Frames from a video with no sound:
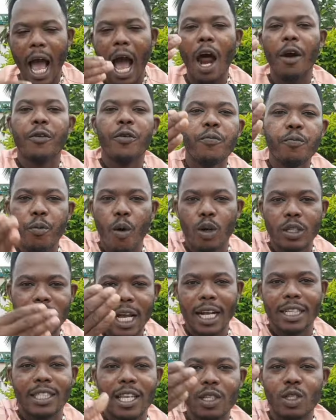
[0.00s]
arim boat
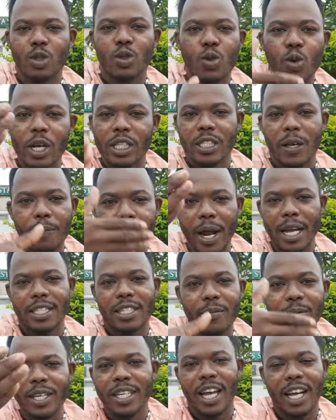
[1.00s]
at 32 enterprise se
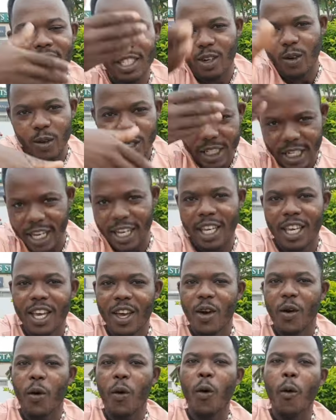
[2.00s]
men kan tro se
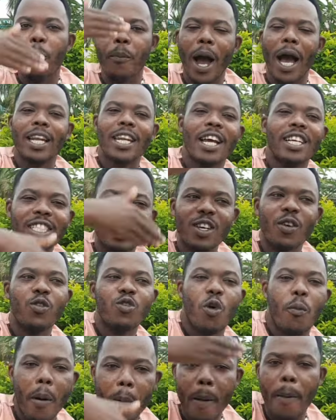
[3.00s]
o pa dance mu
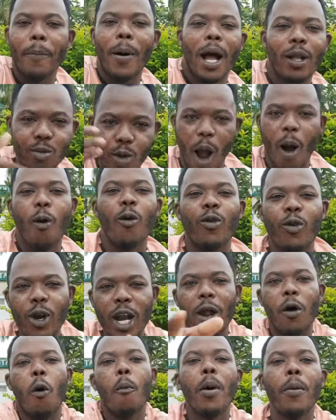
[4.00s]
no mo pa to awono
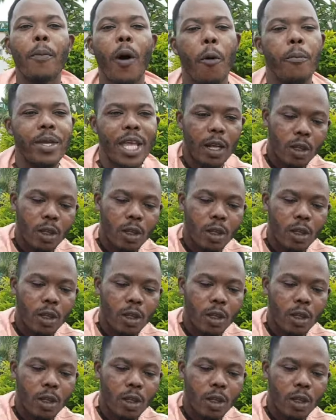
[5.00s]
na obema obi